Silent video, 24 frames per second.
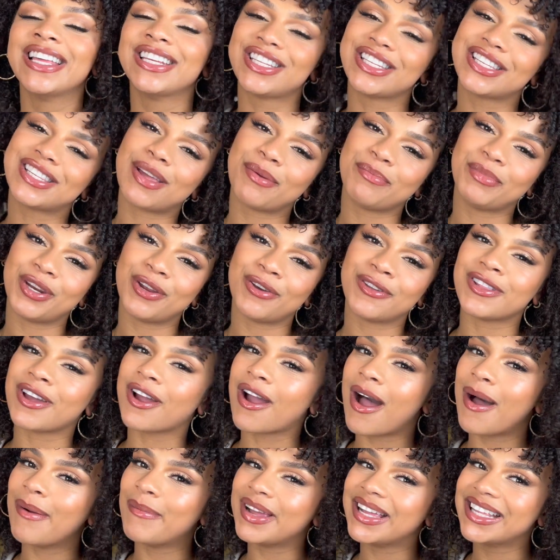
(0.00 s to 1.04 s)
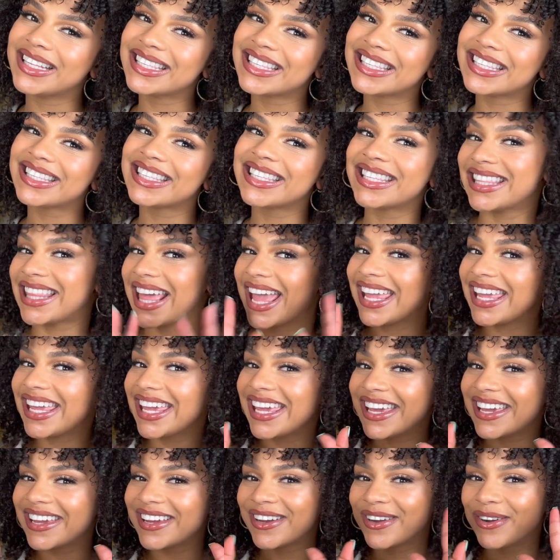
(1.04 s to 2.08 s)
just let me know in the comments. Thank
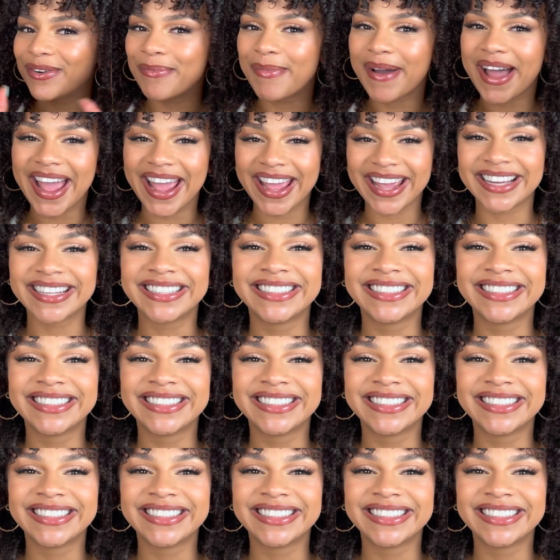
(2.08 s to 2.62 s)
you, bye.